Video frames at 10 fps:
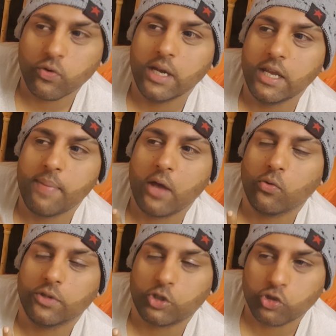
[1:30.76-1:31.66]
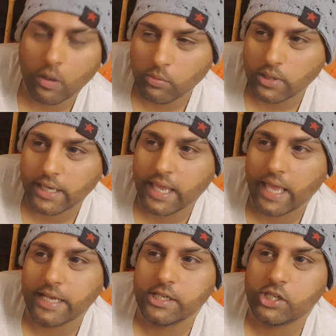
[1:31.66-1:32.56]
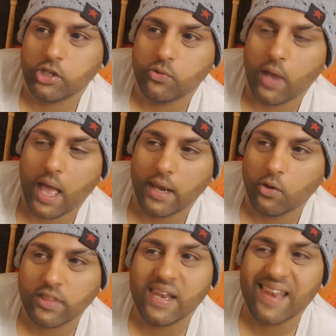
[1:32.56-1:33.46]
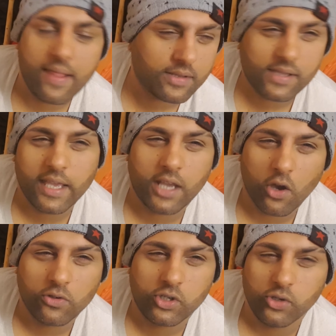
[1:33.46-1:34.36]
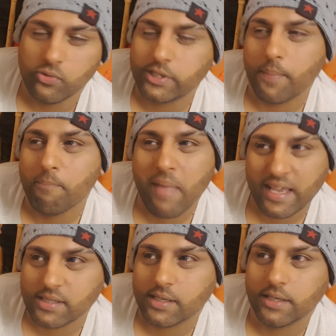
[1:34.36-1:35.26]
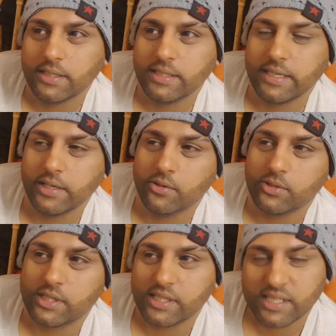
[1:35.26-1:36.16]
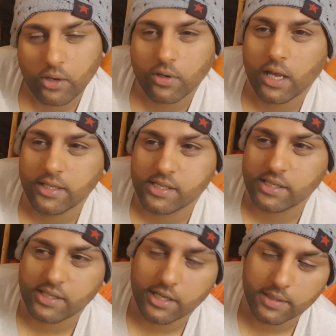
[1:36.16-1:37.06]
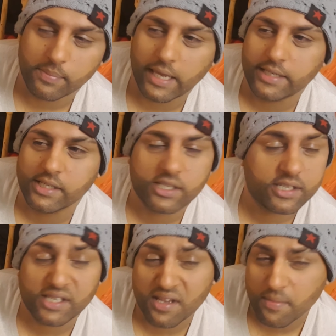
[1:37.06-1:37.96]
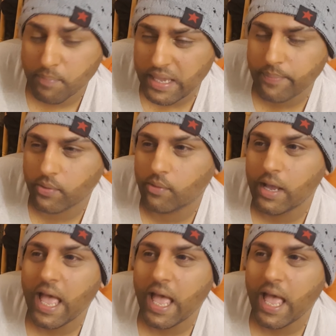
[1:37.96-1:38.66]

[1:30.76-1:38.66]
really about all the trouble they get into and the lengths they go to to make certain deals, to sell guns to certain places, to certain people,